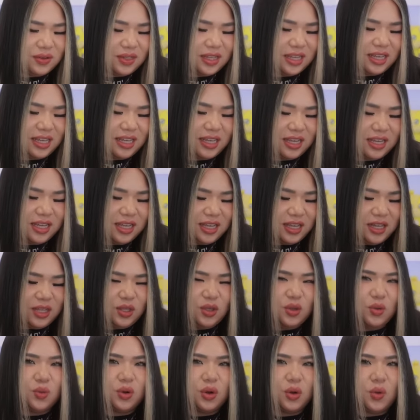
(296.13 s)
okay?
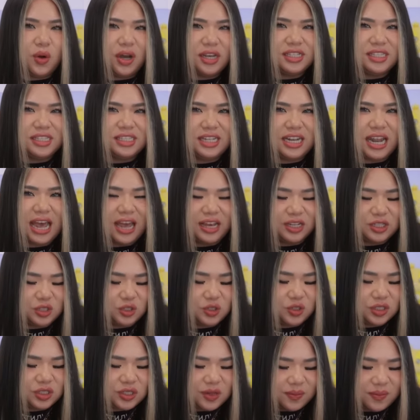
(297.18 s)
You requested
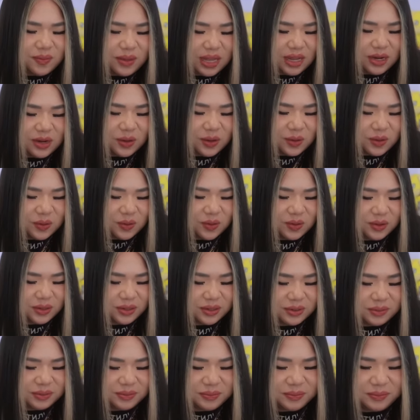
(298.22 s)
extra tomato.
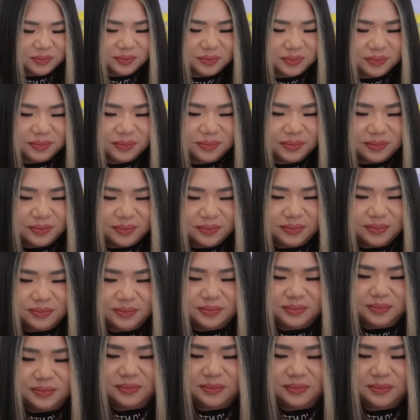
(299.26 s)
Oh, that's me.